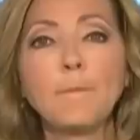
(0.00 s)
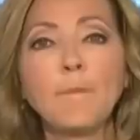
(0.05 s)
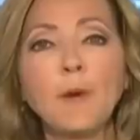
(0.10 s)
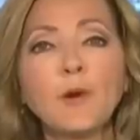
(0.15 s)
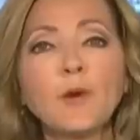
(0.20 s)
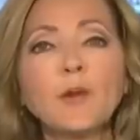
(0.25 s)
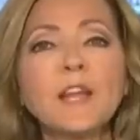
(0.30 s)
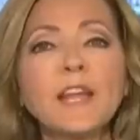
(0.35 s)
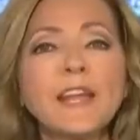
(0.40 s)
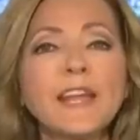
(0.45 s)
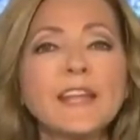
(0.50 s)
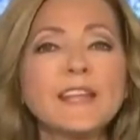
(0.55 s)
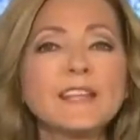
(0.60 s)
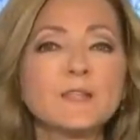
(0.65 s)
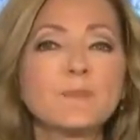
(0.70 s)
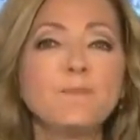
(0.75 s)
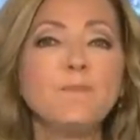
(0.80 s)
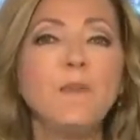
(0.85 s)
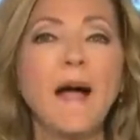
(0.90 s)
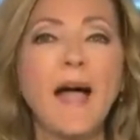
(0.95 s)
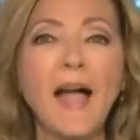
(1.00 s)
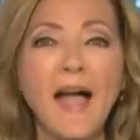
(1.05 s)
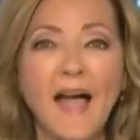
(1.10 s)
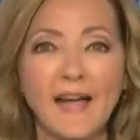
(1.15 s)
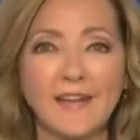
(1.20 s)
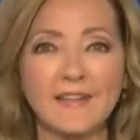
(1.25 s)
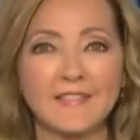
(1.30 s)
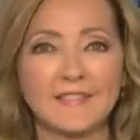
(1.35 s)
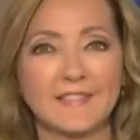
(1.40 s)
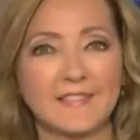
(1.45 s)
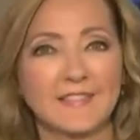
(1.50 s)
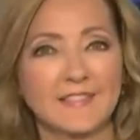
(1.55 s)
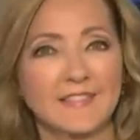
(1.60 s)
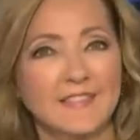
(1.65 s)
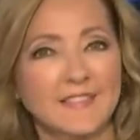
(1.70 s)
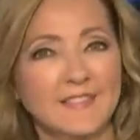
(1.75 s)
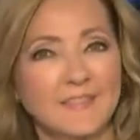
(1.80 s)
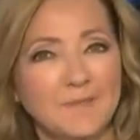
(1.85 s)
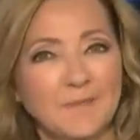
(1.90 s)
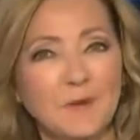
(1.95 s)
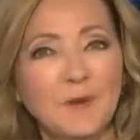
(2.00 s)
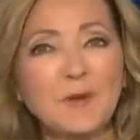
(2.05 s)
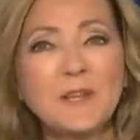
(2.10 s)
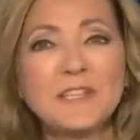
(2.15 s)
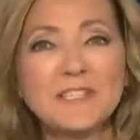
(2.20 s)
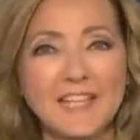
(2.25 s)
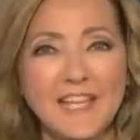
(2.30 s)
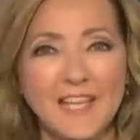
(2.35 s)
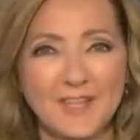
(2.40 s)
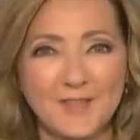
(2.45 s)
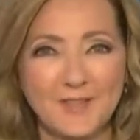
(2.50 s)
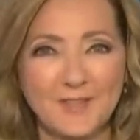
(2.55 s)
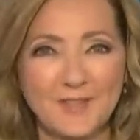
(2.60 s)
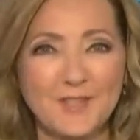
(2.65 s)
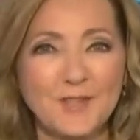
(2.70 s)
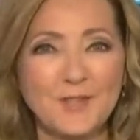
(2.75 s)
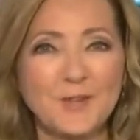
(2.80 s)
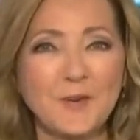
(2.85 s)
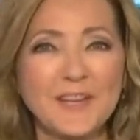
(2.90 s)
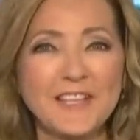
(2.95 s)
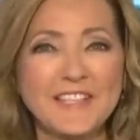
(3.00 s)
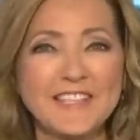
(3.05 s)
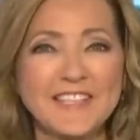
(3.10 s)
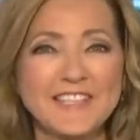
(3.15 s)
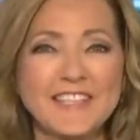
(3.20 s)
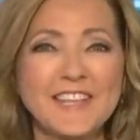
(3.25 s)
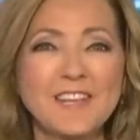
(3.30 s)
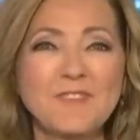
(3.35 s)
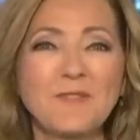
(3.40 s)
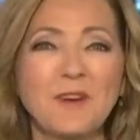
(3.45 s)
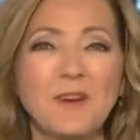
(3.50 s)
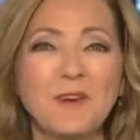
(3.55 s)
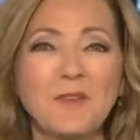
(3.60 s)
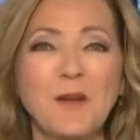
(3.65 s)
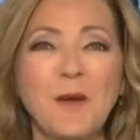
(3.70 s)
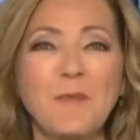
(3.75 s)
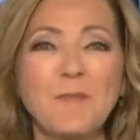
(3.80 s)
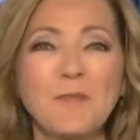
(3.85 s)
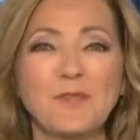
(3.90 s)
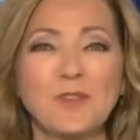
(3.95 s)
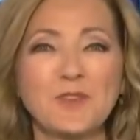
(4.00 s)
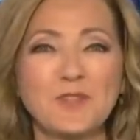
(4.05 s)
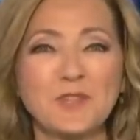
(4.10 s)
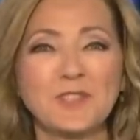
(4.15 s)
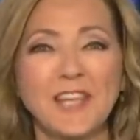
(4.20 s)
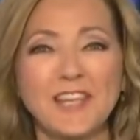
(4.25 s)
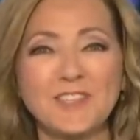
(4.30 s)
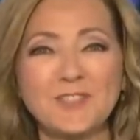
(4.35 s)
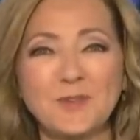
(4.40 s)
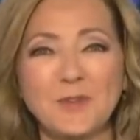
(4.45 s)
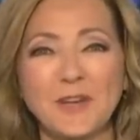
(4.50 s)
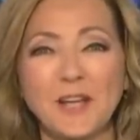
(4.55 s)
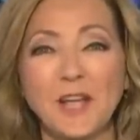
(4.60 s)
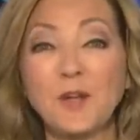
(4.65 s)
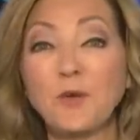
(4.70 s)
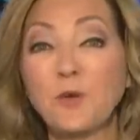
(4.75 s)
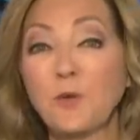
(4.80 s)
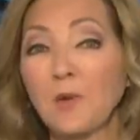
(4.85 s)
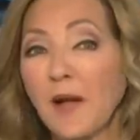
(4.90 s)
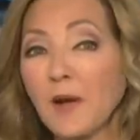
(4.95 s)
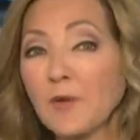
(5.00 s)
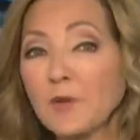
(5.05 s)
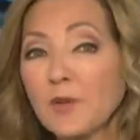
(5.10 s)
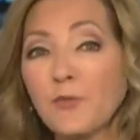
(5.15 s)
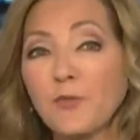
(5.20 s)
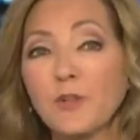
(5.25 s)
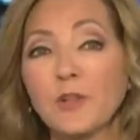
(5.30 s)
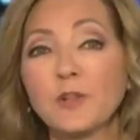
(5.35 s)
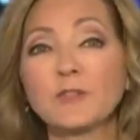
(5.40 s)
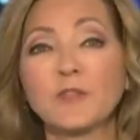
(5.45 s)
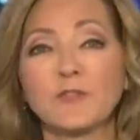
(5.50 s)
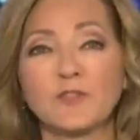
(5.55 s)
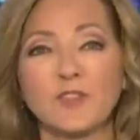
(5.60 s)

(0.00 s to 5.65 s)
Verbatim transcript: Bernie is back. Bernie Sanders, the 2016 runner up, officially entering a crowded field